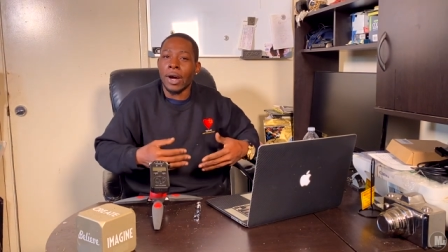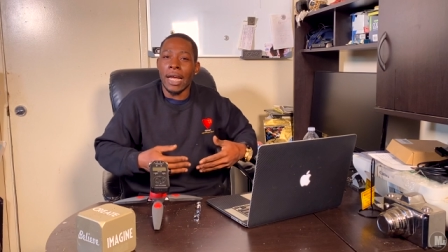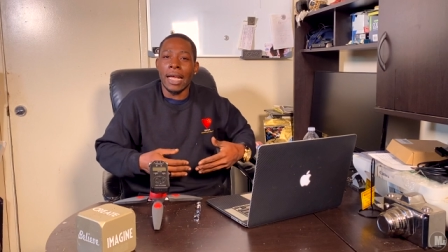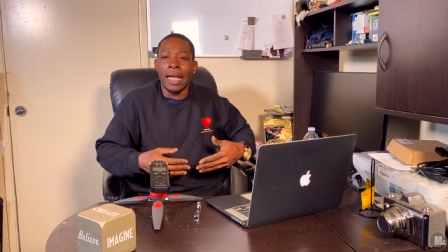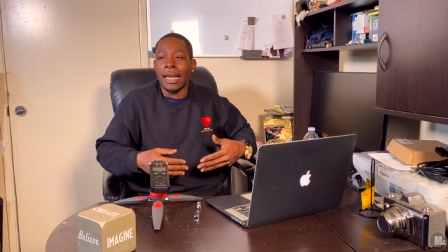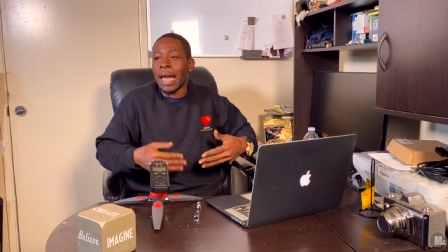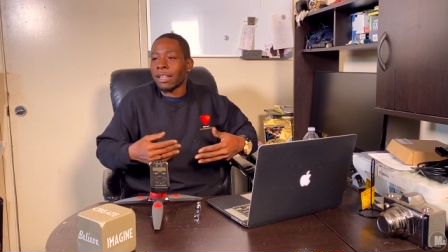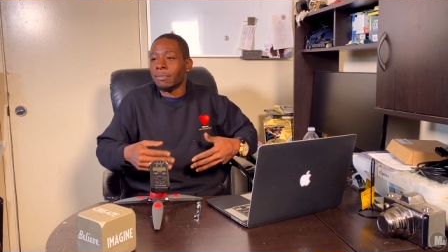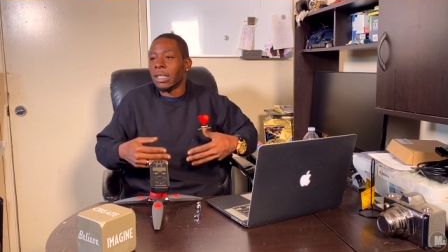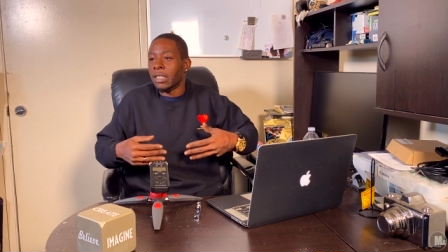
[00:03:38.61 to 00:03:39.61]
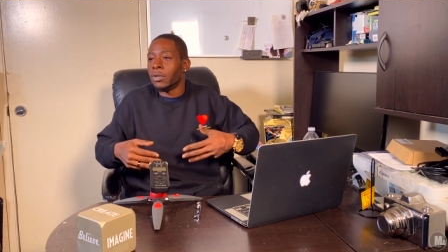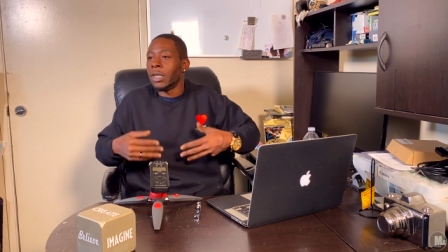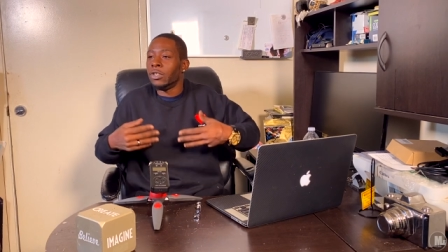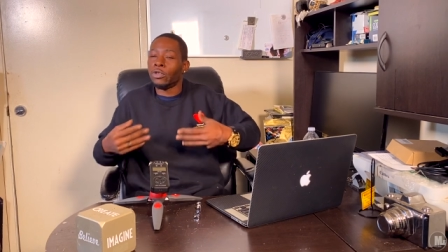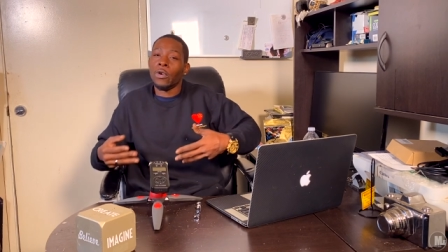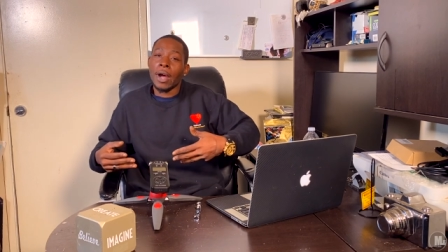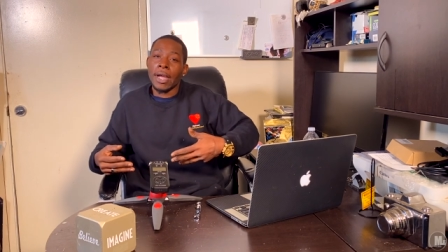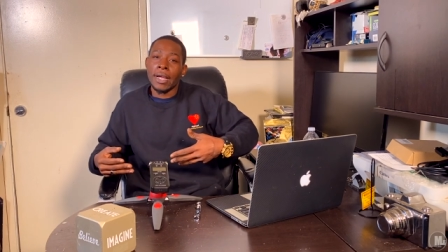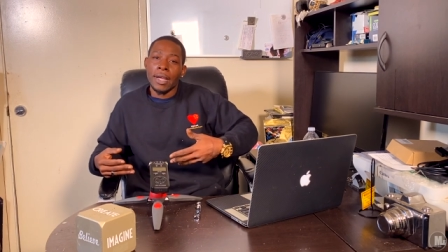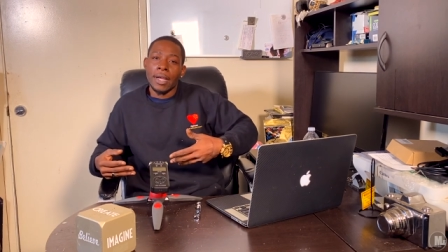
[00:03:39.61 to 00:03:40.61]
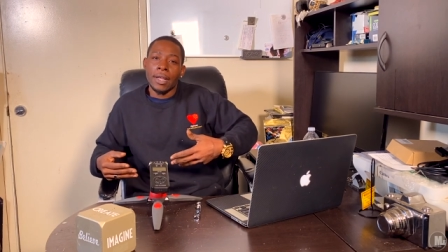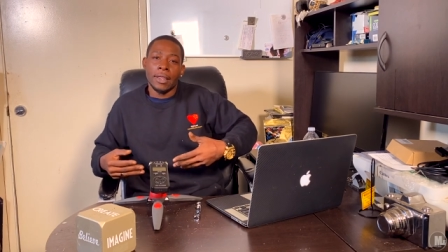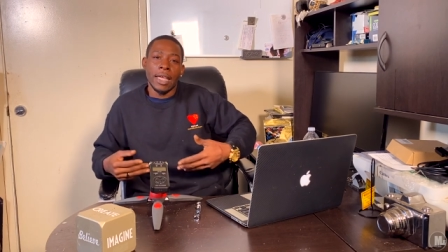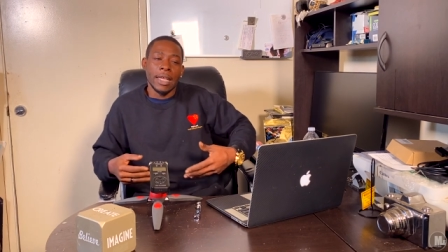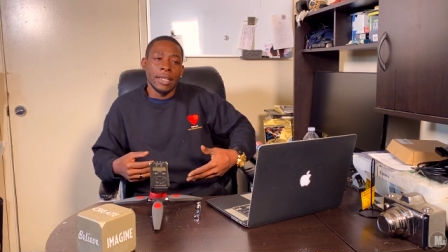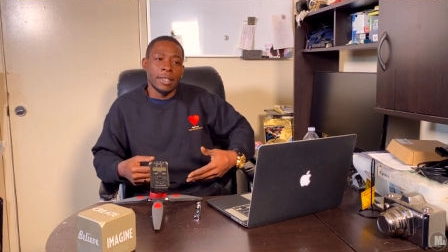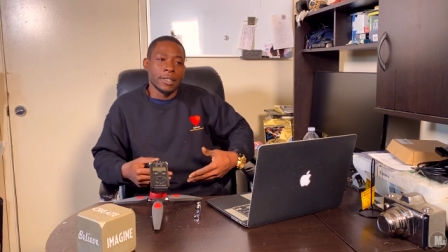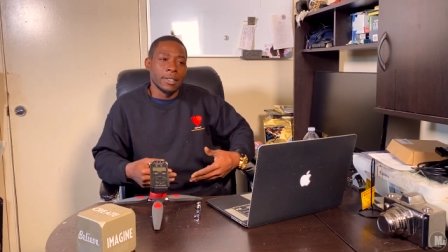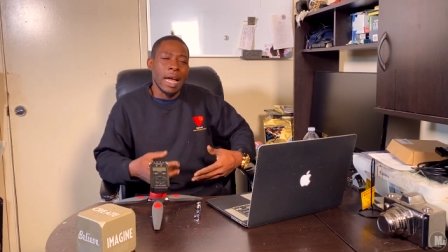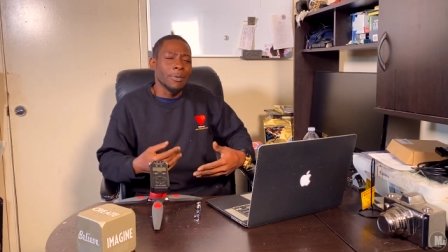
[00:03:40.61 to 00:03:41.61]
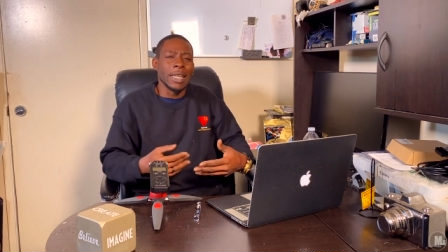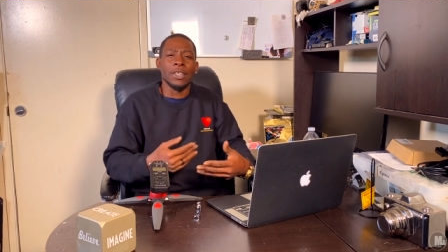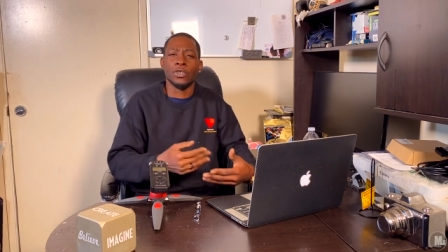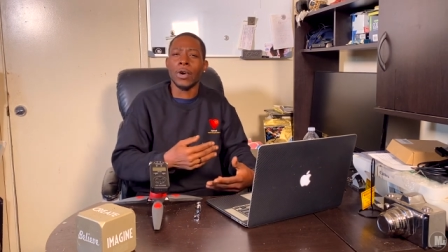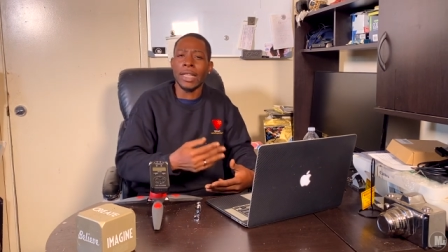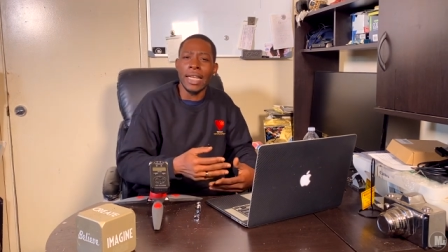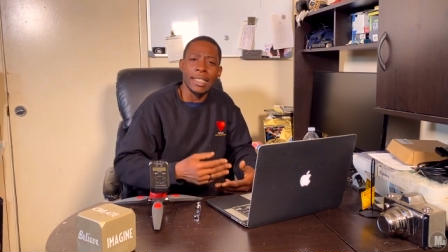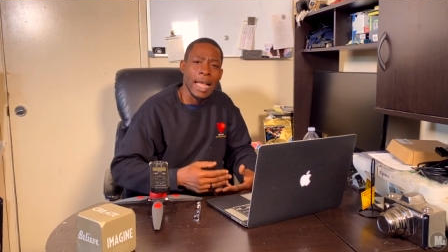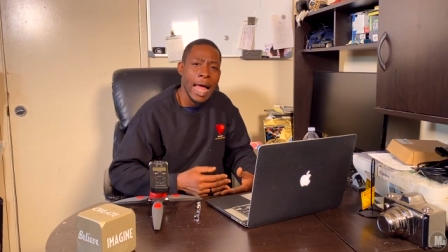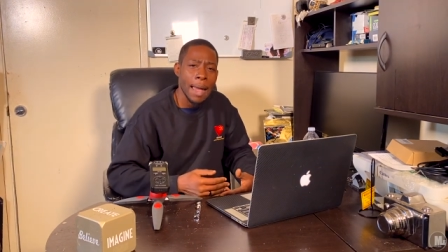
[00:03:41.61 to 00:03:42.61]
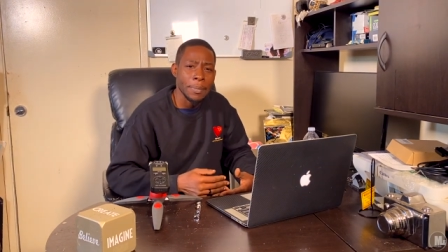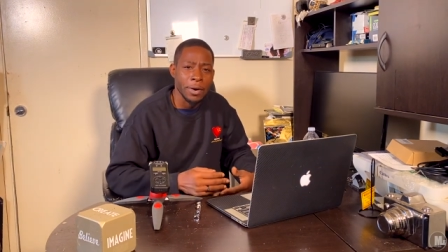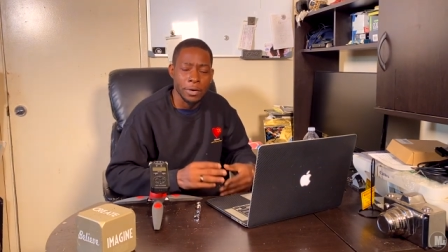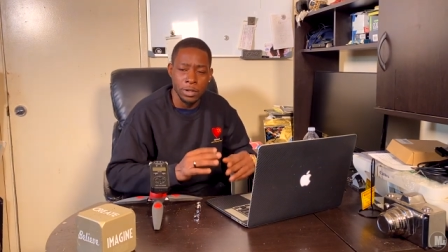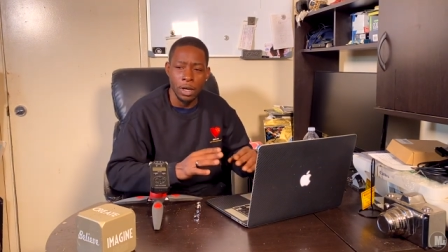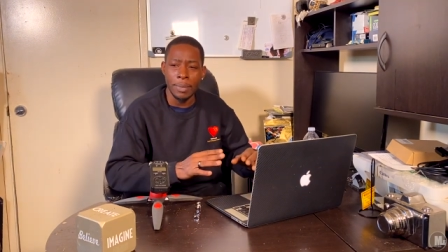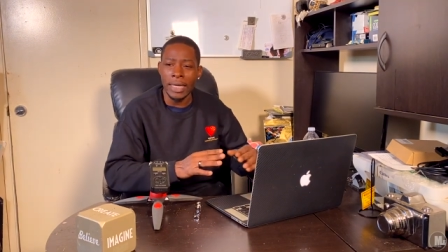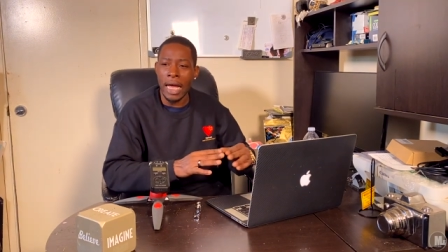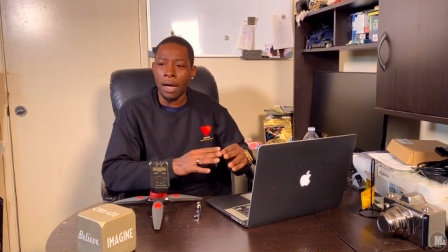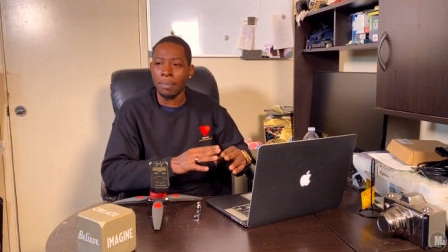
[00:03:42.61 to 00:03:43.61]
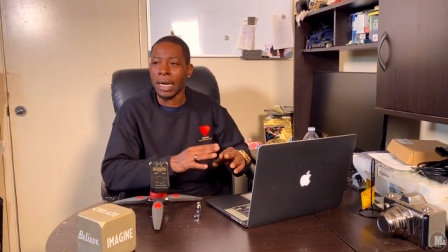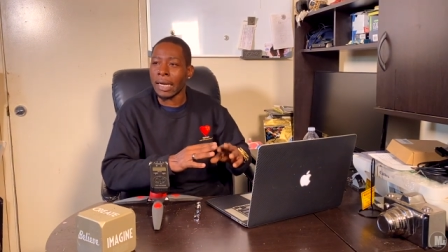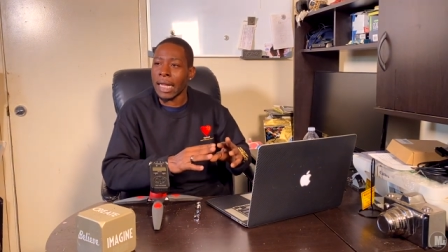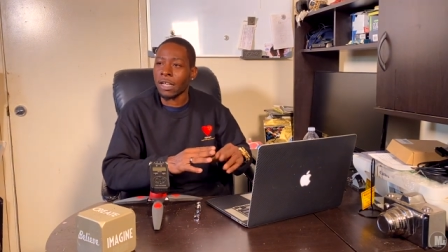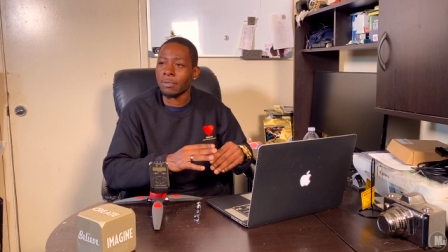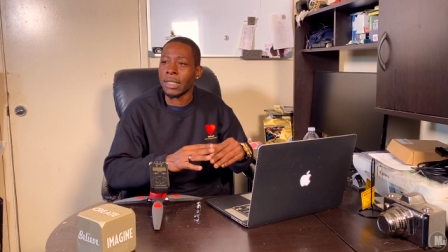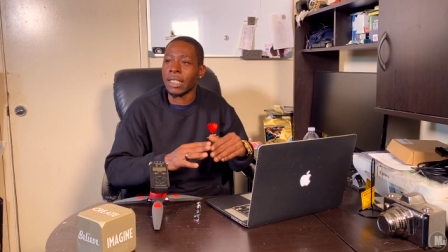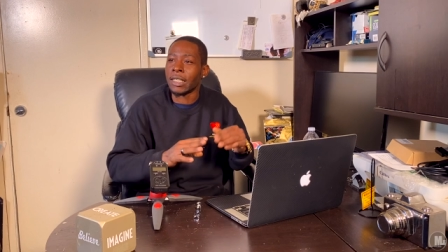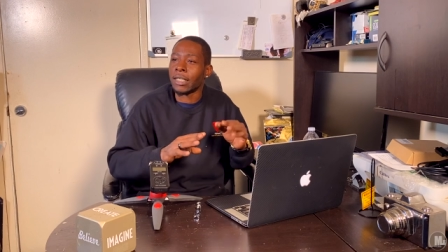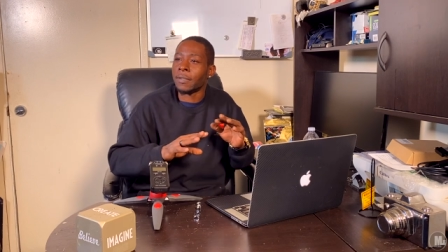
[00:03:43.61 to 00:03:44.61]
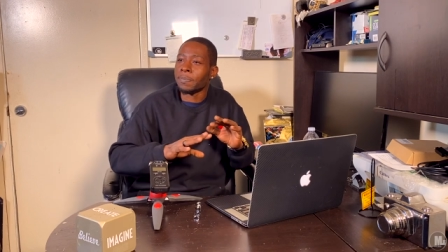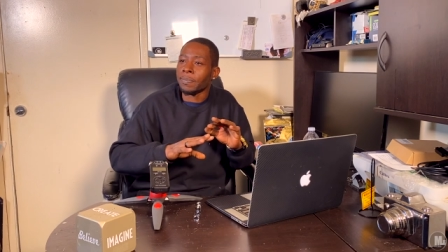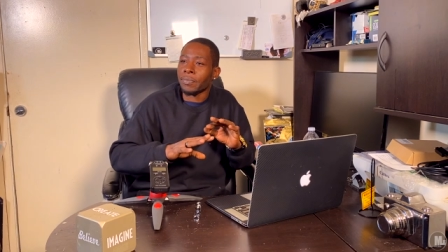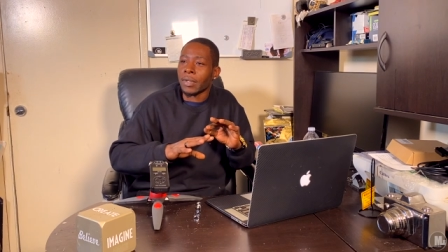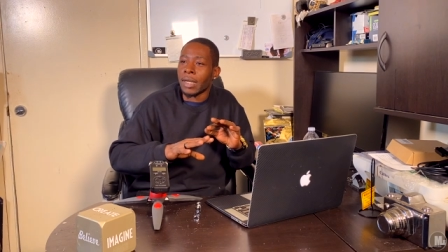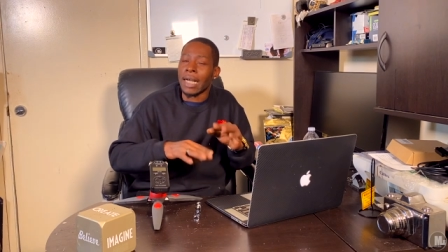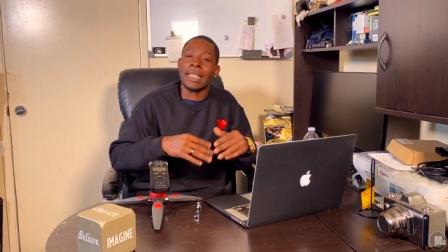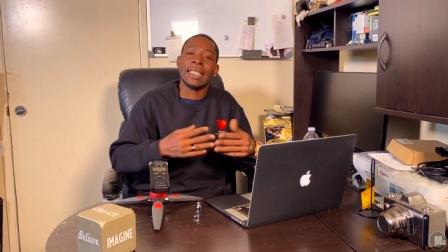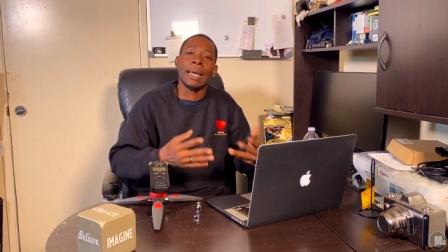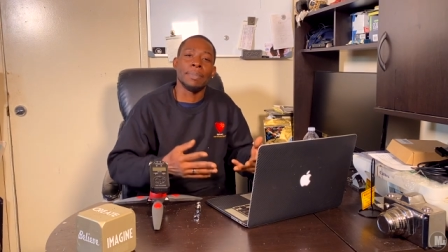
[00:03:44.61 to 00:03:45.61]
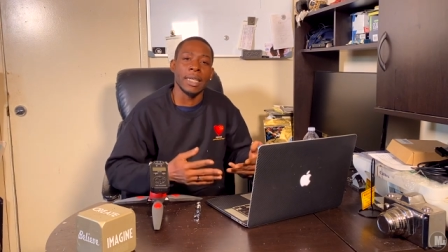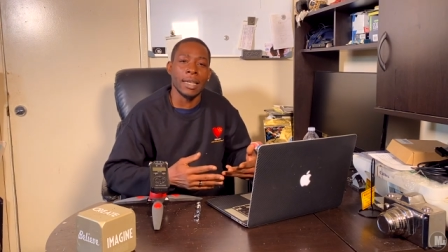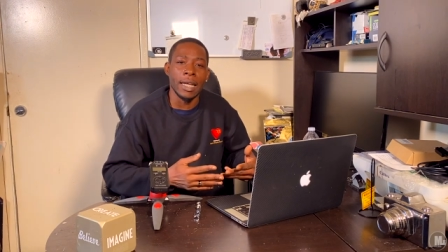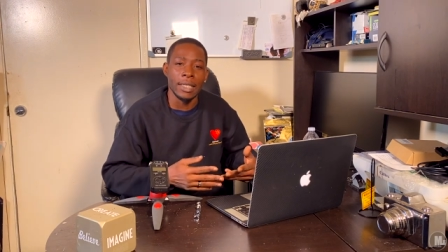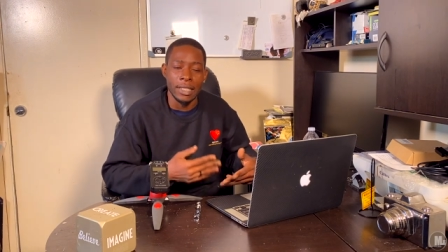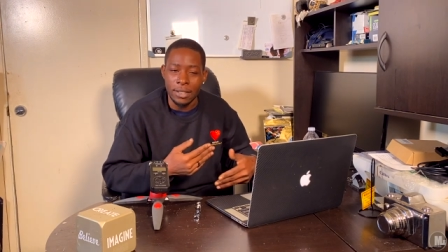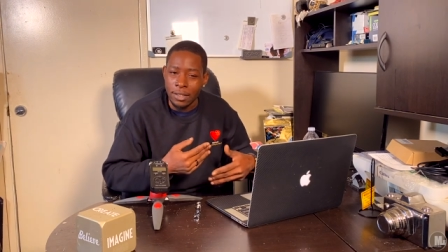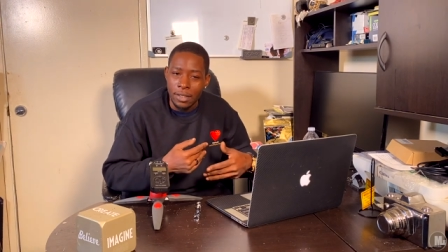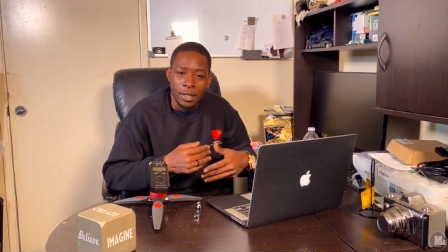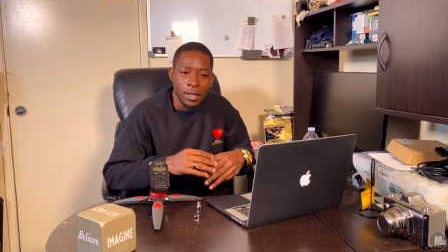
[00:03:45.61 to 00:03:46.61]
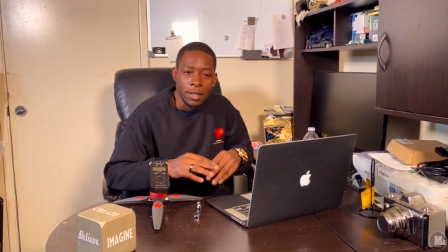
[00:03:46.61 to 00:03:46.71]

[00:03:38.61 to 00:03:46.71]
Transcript: It allows me to, to enjoy things, not really enjoy things that happen or slow me down, but it allows me to accept it and just,